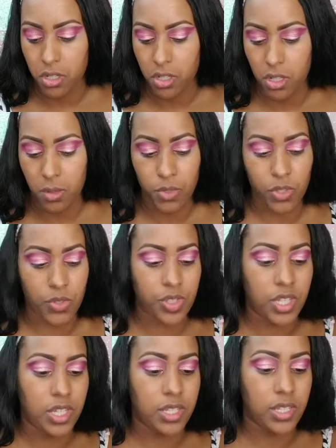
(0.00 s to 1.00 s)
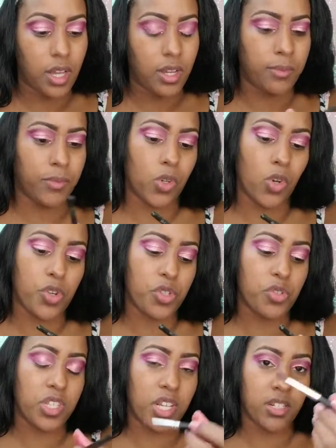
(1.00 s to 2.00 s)
And I'm going to use this
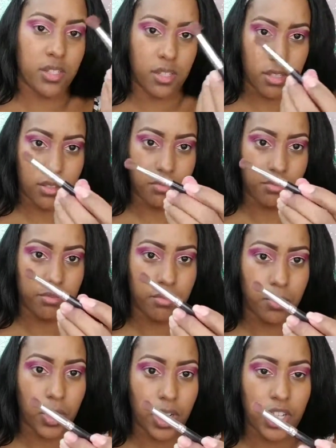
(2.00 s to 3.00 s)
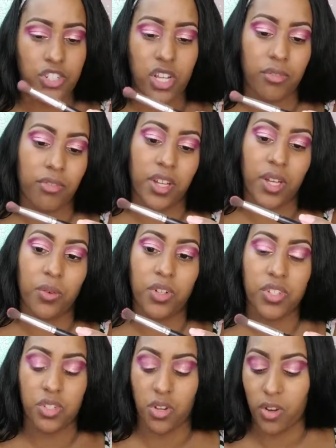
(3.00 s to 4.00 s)
Coastal Scents brush. I forget what
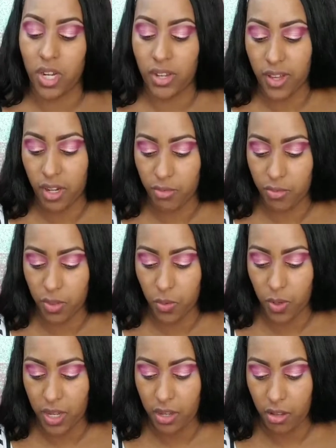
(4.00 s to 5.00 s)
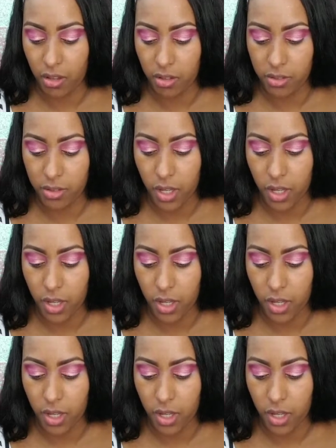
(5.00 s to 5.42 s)
it's called. I've had it for a while.